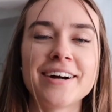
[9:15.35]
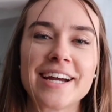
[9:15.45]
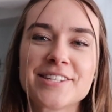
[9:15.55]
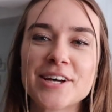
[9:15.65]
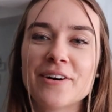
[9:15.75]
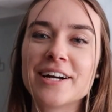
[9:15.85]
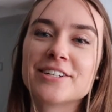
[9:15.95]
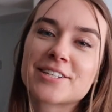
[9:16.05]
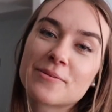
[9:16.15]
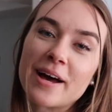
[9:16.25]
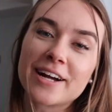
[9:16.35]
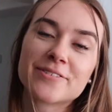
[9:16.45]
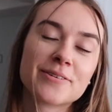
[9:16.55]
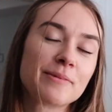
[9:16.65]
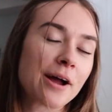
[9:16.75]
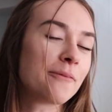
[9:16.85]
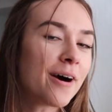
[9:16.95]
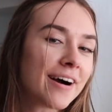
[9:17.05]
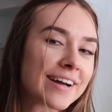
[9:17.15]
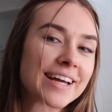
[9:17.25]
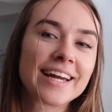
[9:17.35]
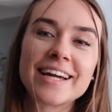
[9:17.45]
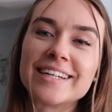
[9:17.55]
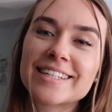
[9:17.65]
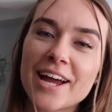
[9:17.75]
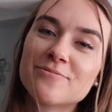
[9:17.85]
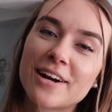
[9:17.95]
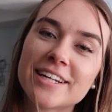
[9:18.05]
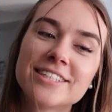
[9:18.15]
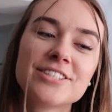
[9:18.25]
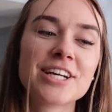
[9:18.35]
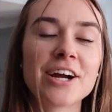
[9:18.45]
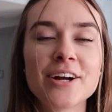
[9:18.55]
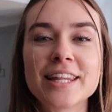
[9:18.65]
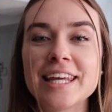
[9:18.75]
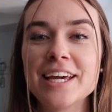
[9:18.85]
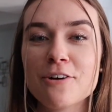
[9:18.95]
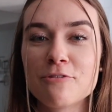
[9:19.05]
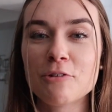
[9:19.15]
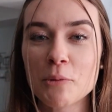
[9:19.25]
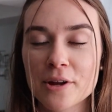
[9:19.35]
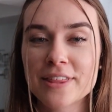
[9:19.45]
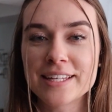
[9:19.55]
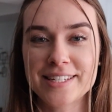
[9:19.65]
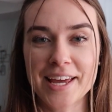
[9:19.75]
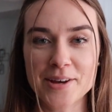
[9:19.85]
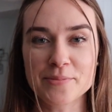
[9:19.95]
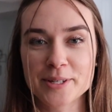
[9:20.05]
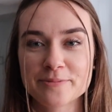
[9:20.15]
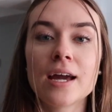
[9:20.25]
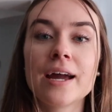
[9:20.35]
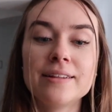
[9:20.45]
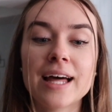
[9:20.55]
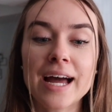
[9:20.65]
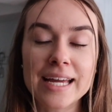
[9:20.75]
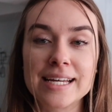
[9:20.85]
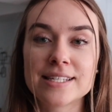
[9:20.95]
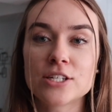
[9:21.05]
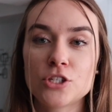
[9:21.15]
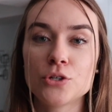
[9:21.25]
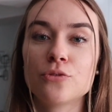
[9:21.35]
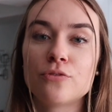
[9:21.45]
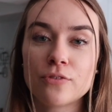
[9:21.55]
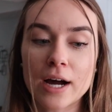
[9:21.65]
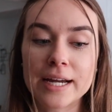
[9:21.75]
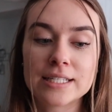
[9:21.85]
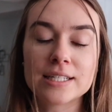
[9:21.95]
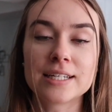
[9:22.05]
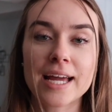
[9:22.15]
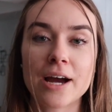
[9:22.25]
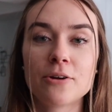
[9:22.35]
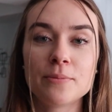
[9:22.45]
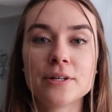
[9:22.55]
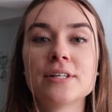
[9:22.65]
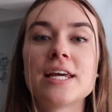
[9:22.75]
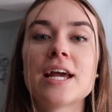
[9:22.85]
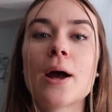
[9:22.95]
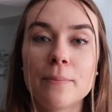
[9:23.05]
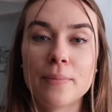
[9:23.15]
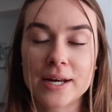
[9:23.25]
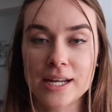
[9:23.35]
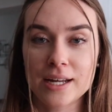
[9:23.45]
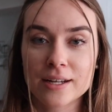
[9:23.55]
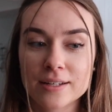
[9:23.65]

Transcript: All right, so I just got back from my walk and I'm ready to share the 4th tip. And that is to find an accountability buddy.